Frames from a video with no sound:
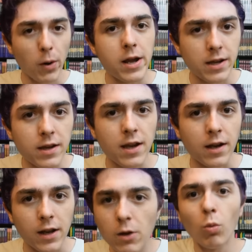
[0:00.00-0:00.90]
break a
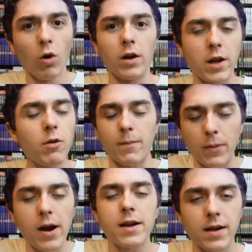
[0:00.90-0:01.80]
kid. It would. It would
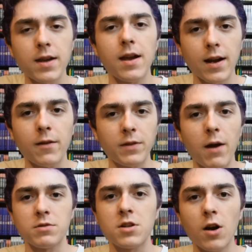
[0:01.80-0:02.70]
break a kid if
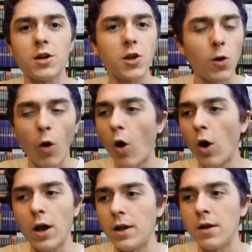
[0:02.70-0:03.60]
that was done to you
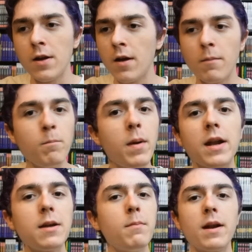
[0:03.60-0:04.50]
on
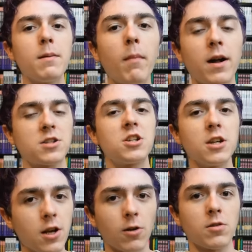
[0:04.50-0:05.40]
many, many months to
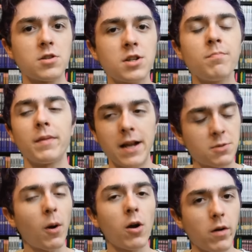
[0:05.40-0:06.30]
years. And
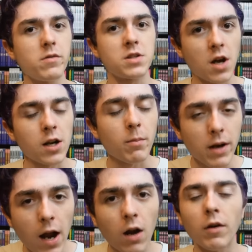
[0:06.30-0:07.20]
that's probably what was done to
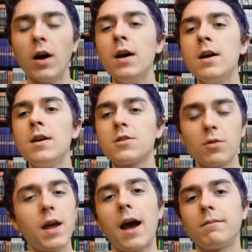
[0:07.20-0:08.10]
Minerva. So
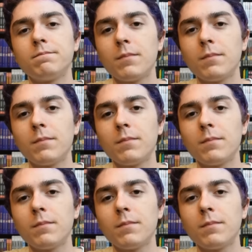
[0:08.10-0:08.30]
yeah,